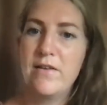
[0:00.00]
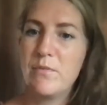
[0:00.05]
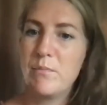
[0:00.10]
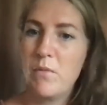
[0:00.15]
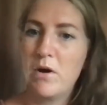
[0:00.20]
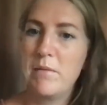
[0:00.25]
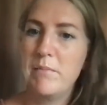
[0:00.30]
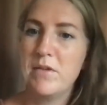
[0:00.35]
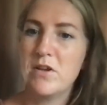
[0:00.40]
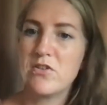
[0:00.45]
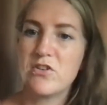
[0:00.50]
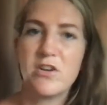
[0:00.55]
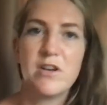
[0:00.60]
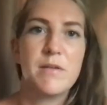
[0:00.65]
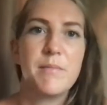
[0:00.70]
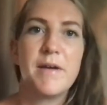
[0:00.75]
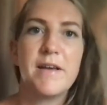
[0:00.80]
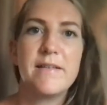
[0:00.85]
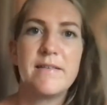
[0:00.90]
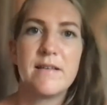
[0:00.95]
my
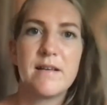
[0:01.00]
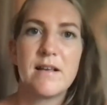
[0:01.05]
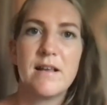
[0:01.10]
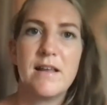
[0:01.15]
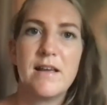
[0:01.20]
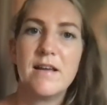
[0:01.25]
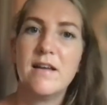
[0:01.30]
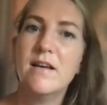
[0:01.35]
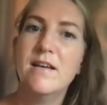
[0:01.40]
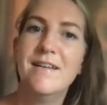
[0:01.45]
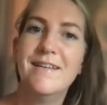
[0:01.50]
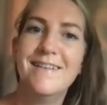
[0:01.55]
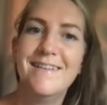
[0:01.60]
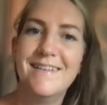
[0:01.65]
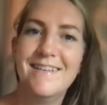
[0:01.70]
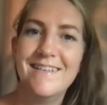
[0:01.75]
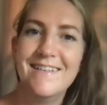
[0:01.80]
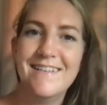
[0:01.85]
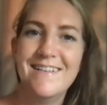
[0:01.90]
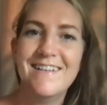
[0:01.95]
mission basically.
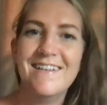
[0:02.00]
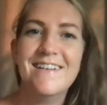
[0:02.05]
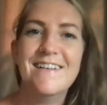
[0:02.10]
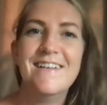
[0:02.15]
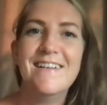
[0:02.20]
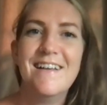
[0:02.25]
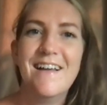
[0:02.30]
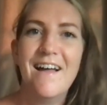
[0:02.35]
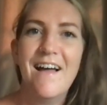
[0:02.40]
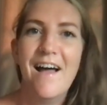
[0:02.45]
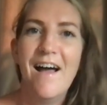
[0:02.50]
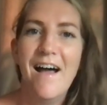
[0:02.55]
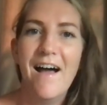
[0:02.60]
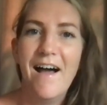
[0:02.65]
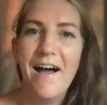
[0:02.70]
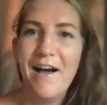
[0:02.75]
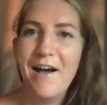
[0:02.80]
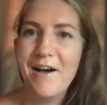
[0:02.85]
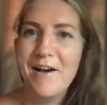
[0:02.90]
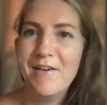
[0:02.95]

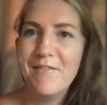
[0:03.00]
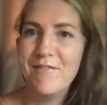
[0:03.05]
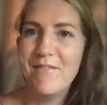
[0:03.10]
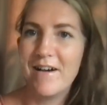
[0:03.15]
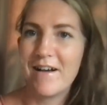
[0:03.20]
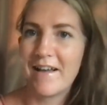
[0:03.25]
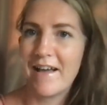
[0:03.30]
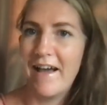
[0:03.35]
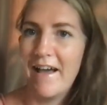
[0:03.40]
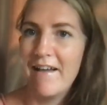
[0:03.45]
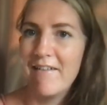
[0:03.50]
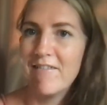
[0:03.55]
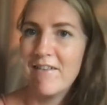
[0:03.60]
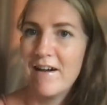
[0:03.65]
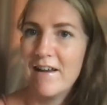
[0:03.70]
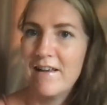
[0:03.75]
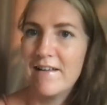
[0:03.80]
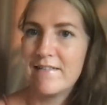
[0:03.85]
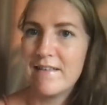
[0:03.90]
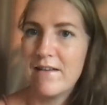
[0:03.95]
Okay,
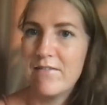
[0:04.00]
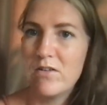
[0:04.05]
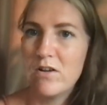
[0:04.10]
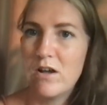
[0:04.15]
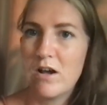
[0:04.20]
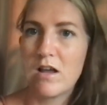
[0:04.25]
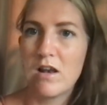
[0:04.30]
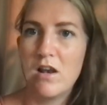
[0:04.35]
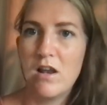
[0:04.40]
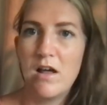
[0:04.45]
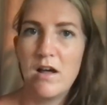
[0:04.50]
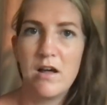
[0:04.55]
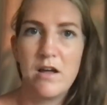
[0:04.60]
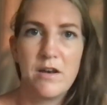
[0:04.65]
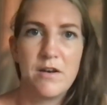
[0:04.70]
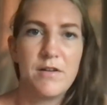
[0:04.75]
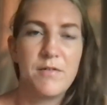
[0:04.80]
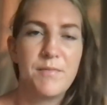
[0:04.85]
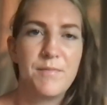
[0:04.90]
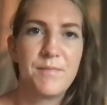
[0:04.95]
right, let's have a look.
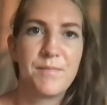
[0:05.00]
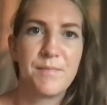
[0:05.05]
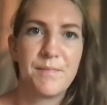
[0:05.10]
Learn.